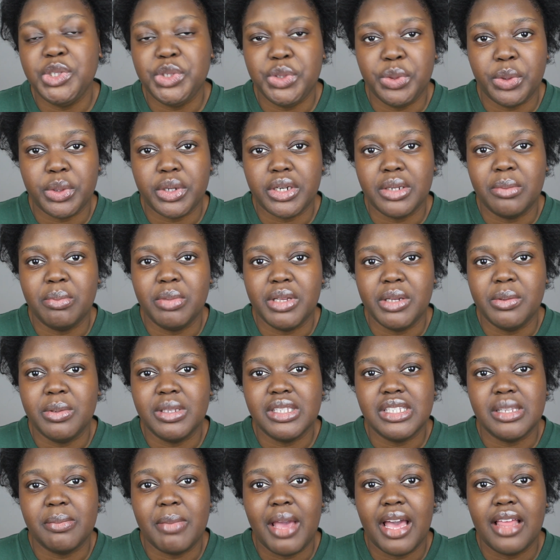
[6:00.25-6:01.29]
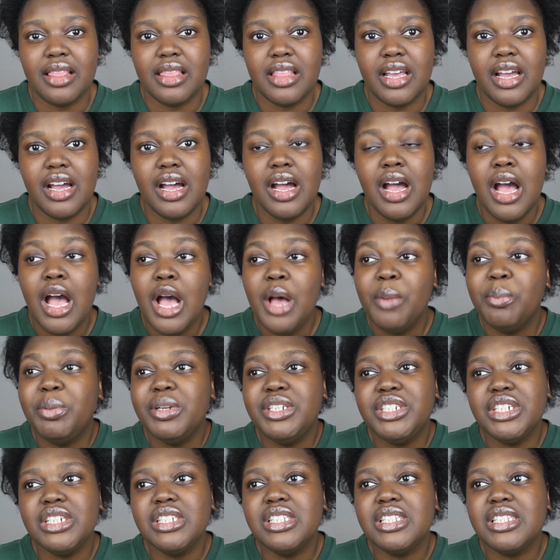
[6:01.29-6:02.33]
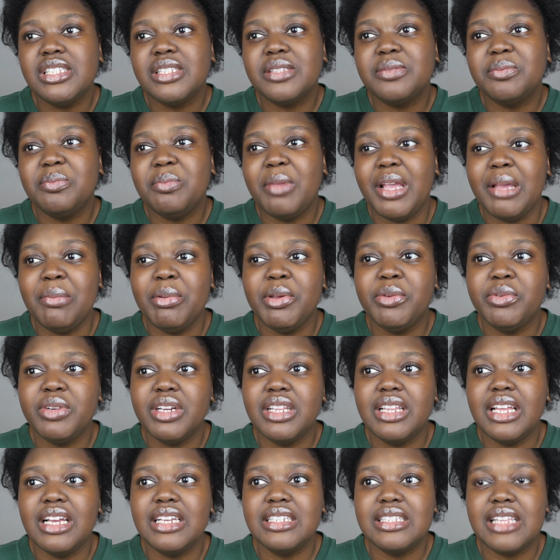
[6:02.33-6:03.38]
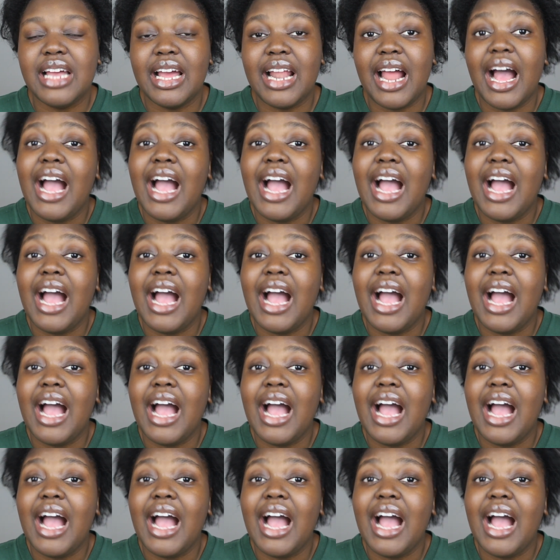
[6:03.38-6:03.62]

in order to be with Samantha, but just maybe realize that